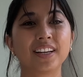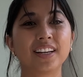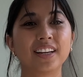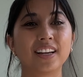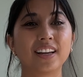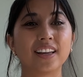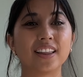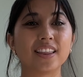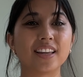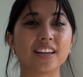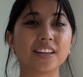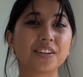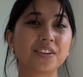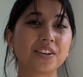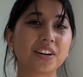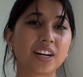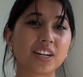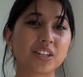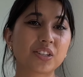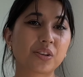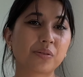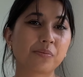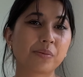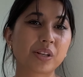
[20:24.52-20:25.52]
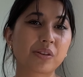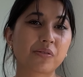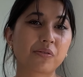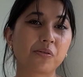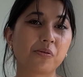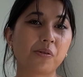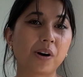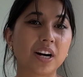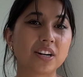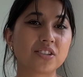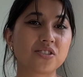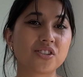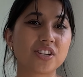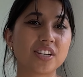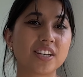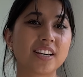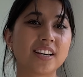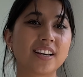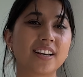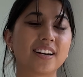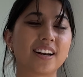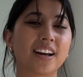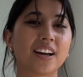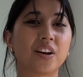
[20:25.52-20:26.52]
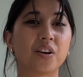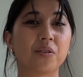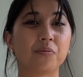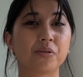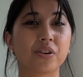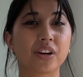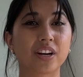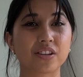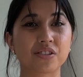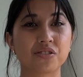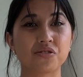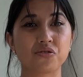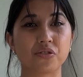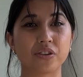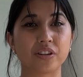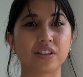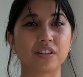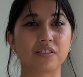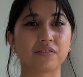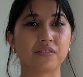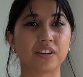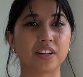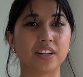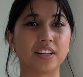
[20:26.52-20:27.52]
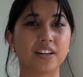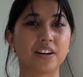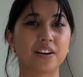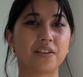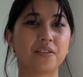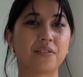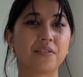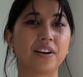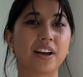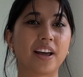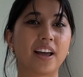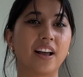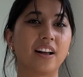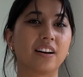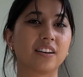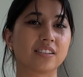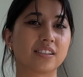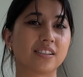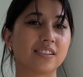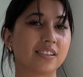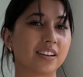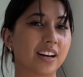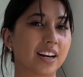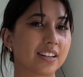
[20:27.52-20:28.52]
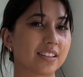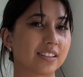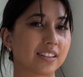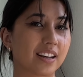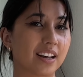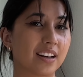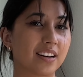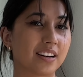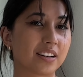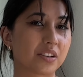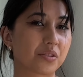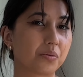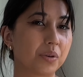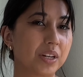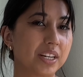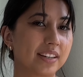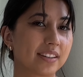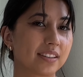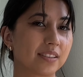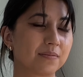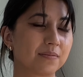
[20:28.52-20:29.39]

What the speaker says: thank you guys so much for watching. I hope you guys enjoyed this video, and I'll see you guys again next week.